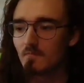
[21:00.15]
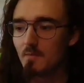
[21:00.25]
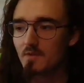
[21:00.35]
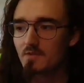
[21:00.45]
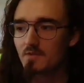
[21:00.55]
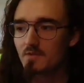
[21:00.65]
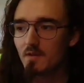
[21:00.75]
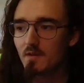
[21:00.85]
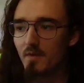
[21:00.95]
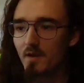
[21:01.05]
I'm excited to
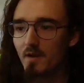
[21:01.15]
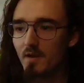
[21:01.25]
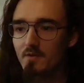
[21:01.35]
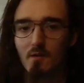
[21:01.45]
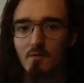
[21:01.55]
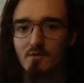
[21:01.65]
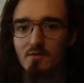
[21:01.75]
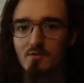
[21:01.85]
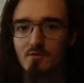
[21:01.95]
play her because I always use her